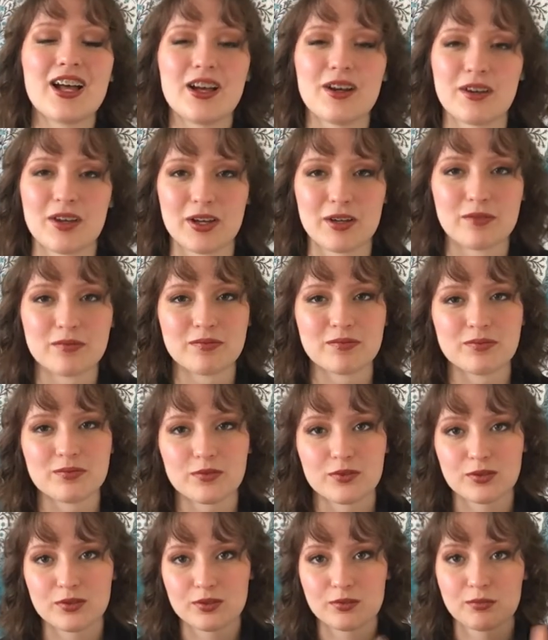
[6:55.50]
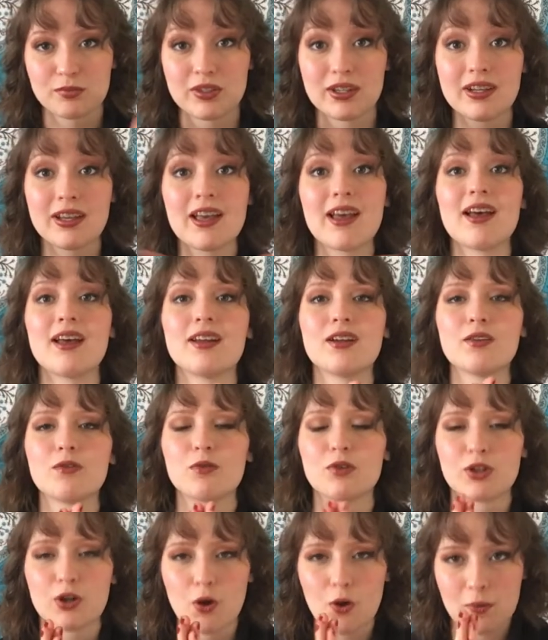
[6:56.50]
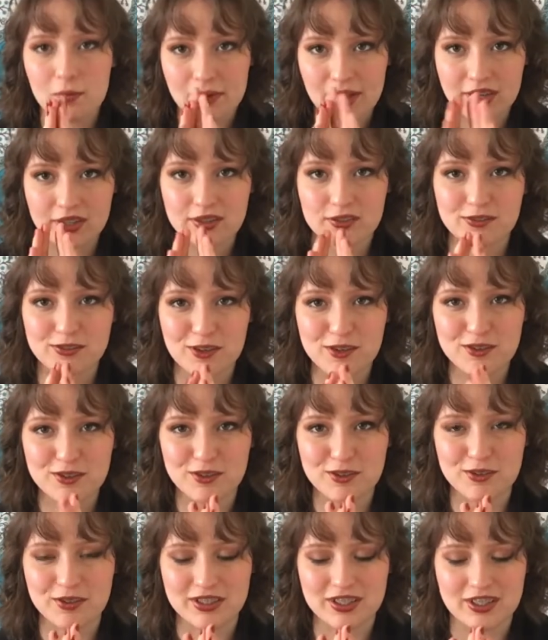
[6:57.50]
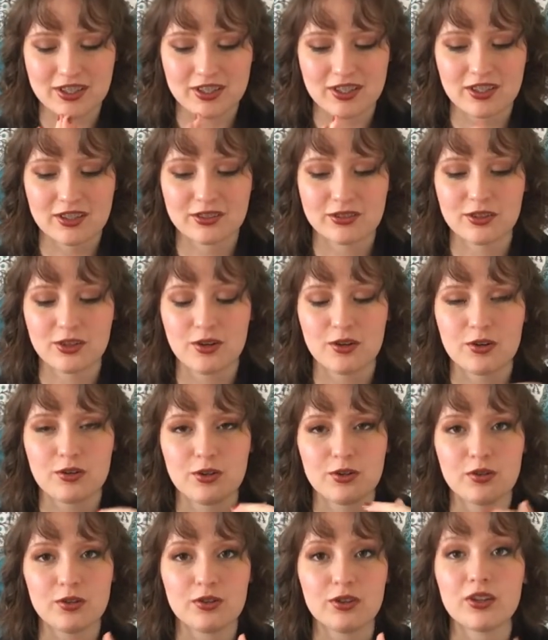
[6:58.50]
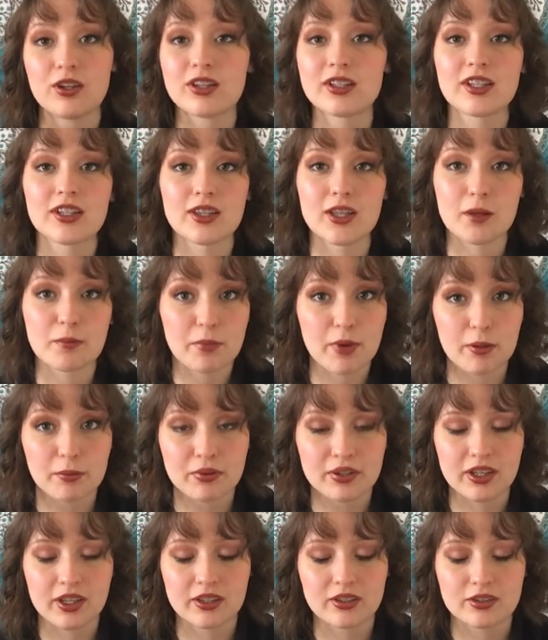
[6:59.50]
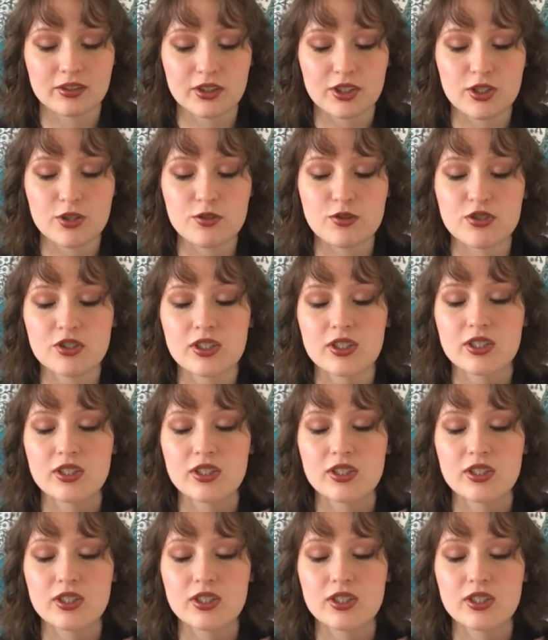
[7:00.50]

Okay. But again, we're going back to Foucault here. So you looked at that public execution,